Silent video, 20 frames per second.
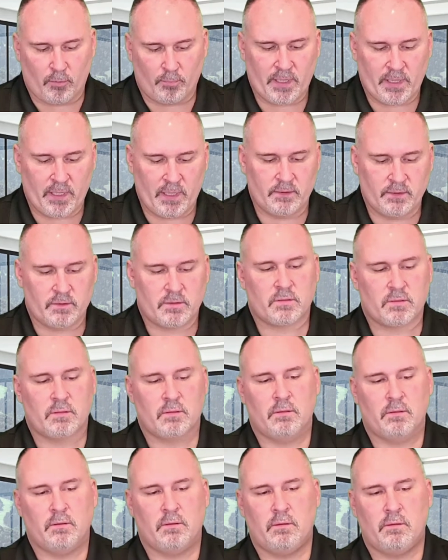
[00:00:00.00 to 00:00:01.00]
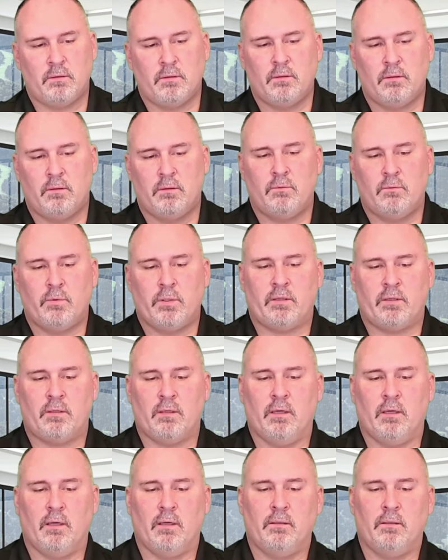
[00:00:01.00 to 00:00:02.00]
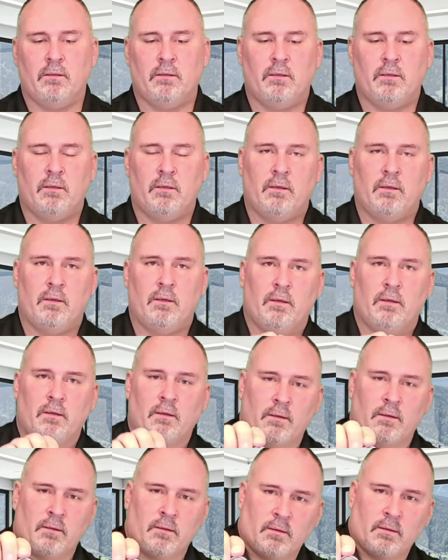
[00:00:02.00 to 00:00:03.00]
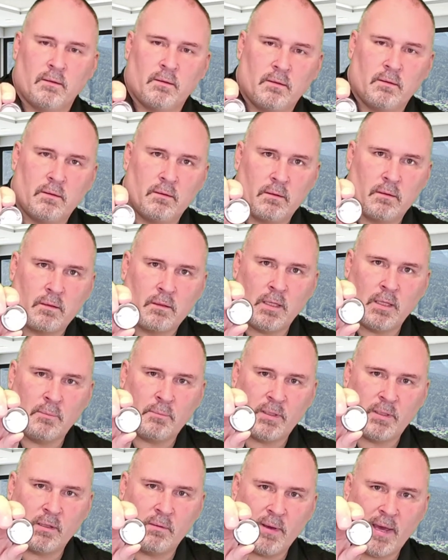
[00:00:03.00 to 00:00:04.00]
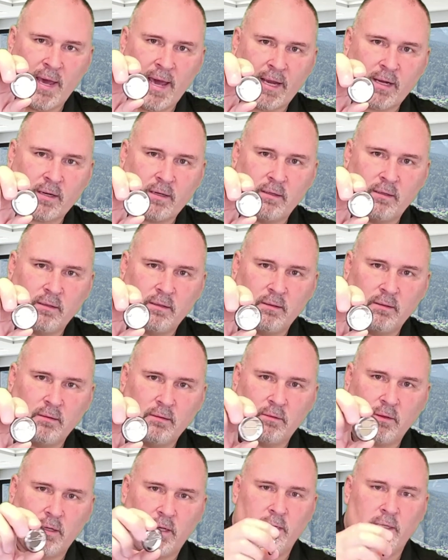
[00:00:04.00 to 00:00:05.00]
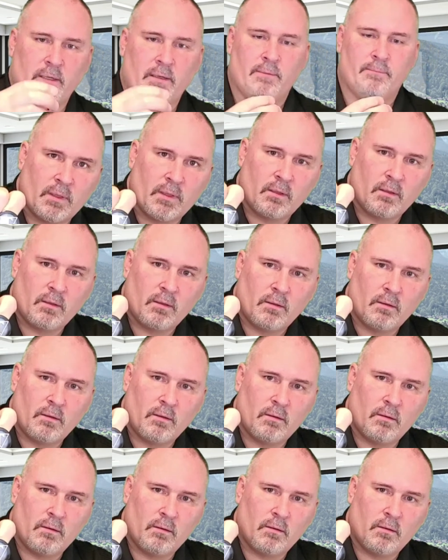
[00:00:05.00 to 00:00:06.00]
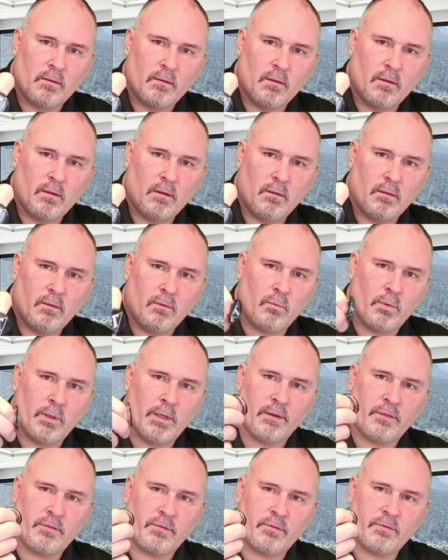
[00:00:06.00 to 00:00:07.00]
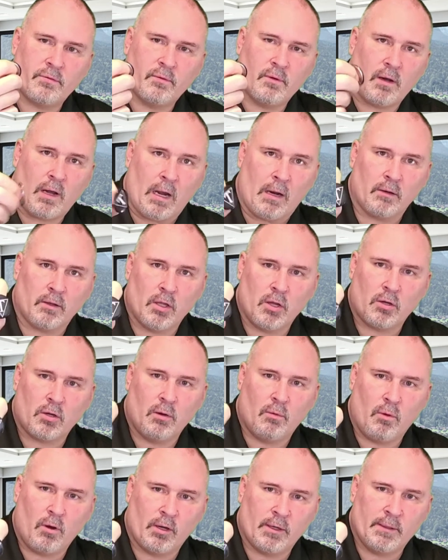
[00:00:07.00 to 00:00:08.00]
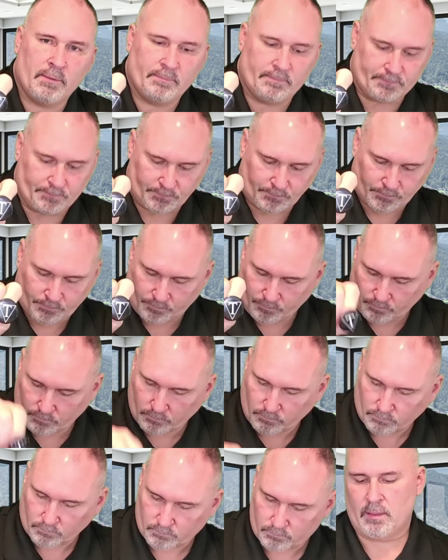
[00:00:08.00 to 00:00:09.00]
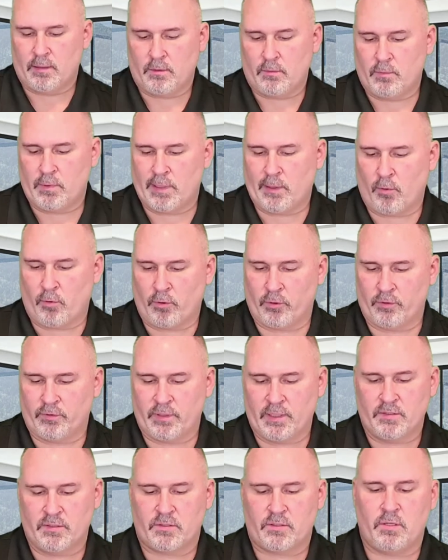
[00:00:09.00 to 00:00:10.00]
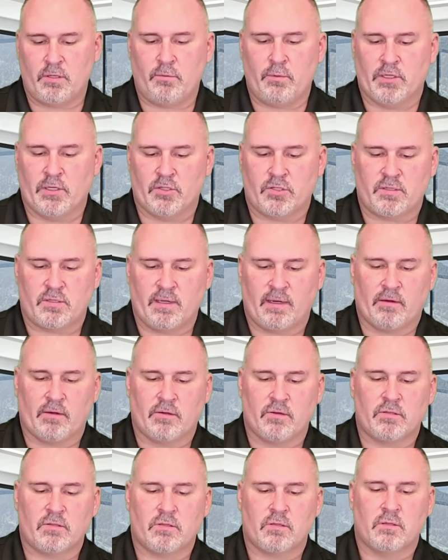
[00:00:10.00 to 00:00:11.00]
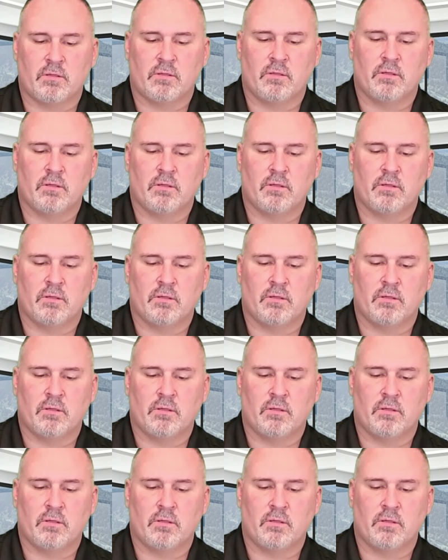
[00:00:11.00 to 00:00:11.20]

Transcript: pins with the clip in the back, right, with our logo on it. We ordered these 2-inch stickers